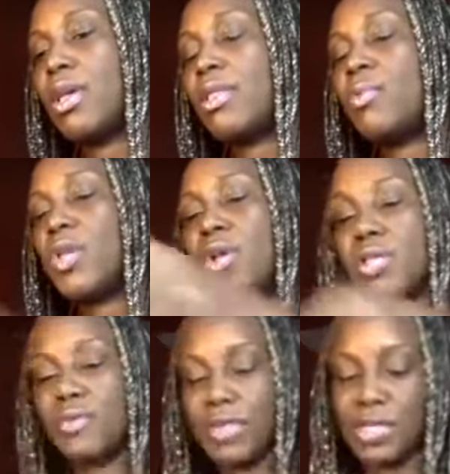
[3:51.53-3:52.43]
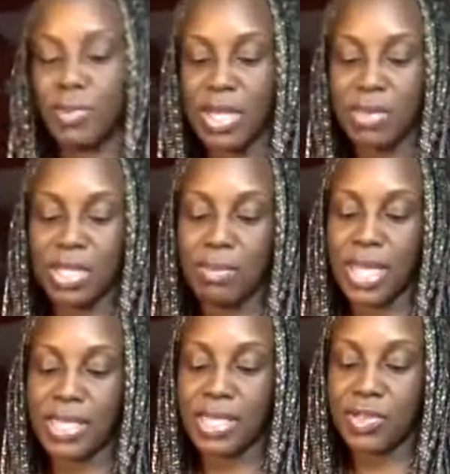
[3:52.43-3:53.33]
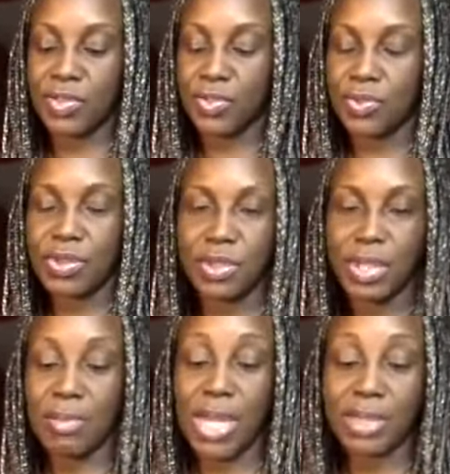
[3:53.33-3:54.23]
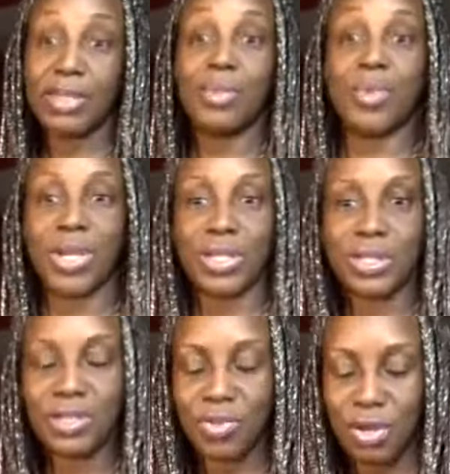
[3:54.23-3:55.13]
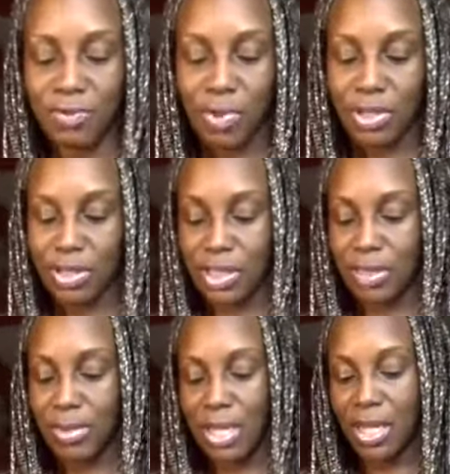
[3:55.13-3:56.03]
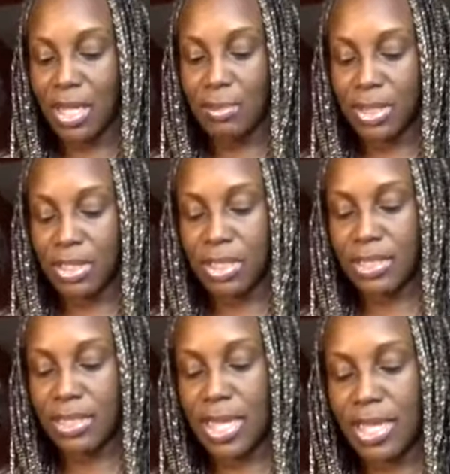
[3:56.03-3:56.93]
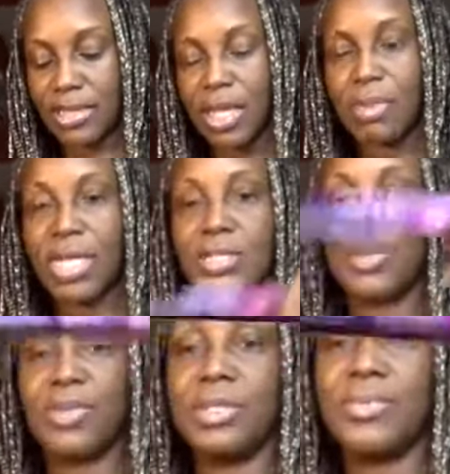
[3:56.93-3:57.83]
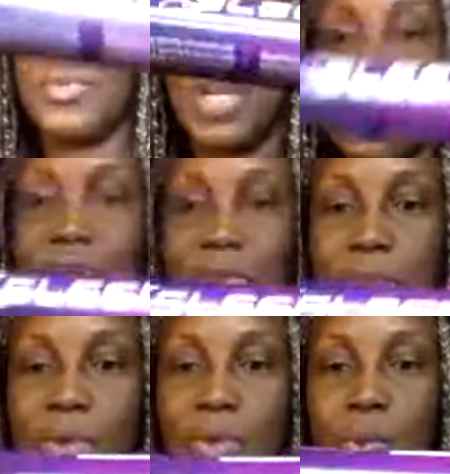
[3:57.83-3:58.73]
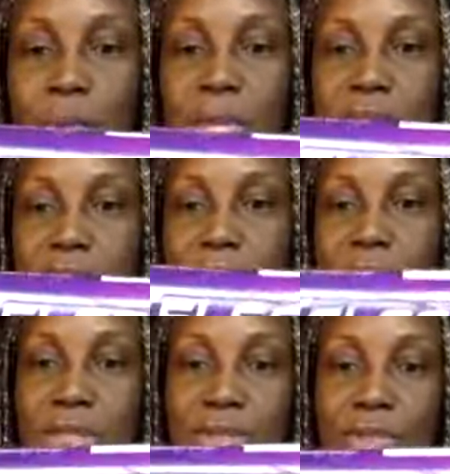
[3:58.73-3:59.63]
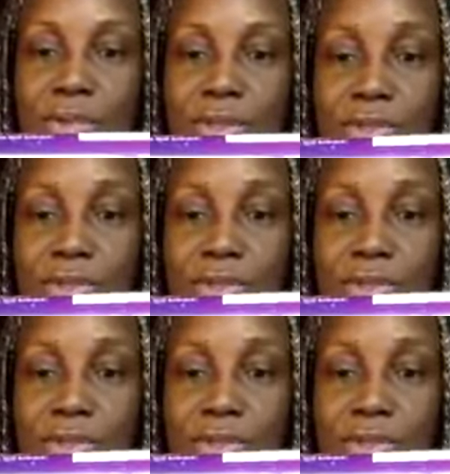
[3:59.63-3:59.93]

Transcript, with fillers: And then we also have this baby that my kids use. I'm not going to spray because I'll drop, fall asleep. But this has uh, melatonin. If you're not familiar with what melatonin can do to,